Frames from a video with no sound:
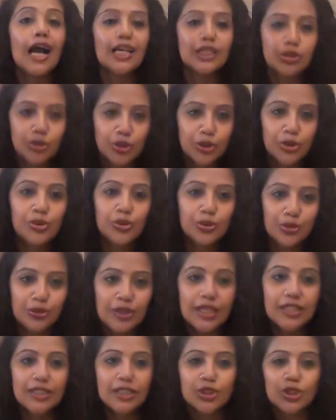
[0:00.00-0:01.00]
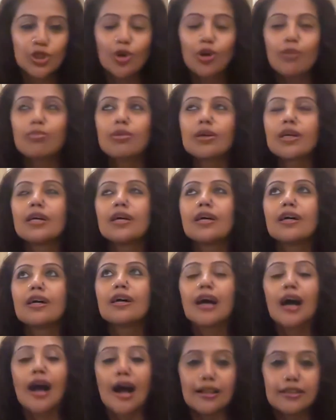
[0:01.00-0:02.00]
I used to do as a job.
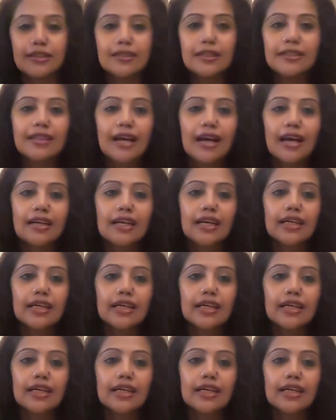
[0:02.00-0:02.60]
Other than that,